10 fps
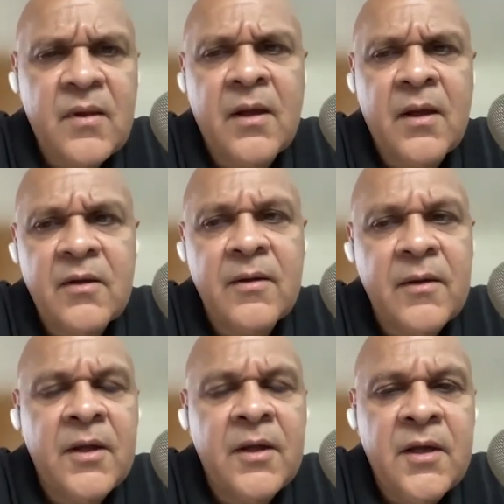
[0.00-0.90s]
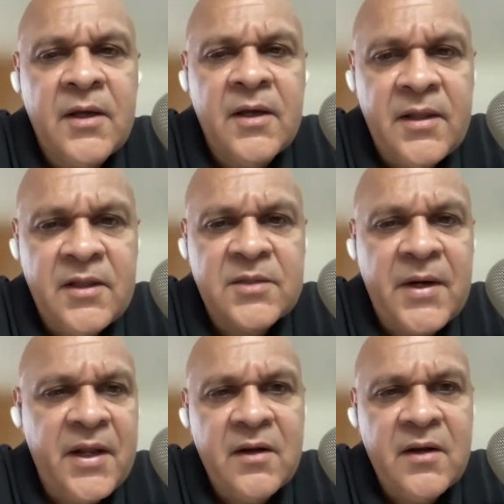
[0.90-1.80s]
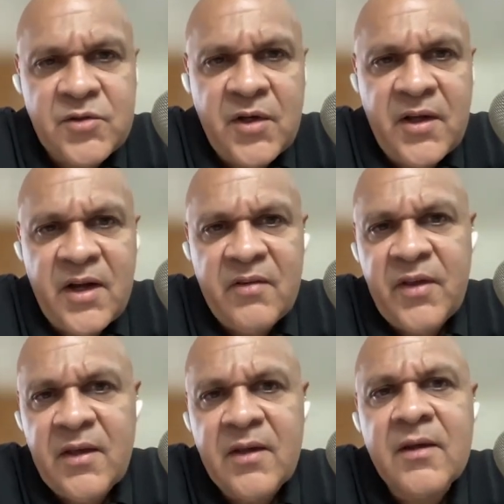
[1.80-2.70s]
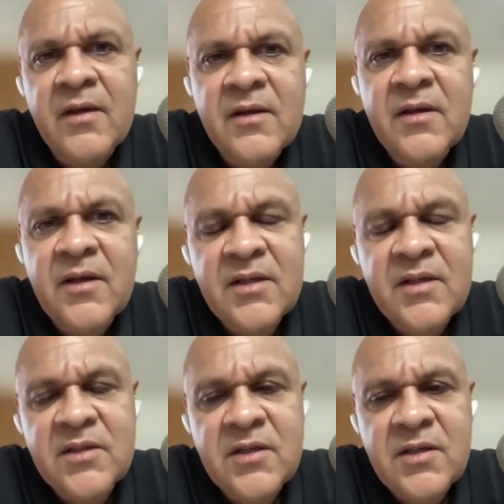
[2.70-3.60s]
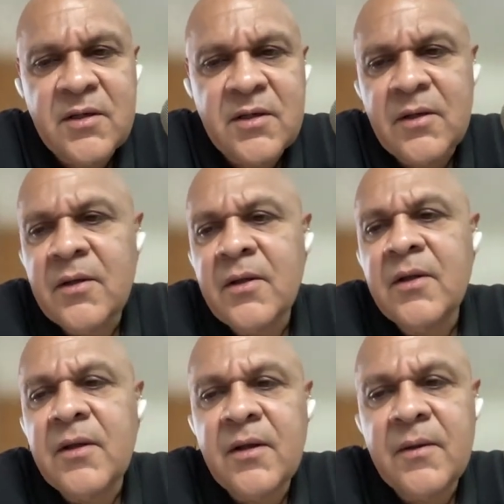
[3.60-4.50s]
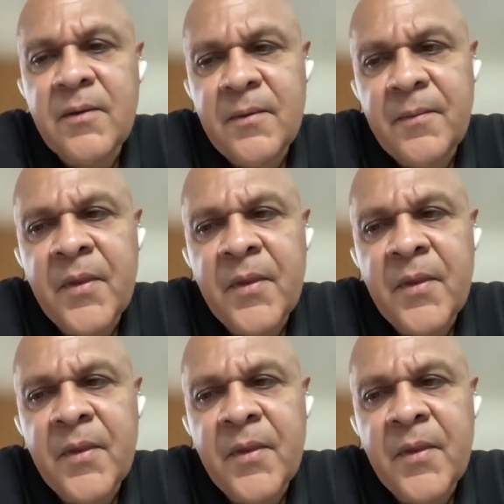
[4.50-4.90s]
uh, in this particular geography? Is the uh,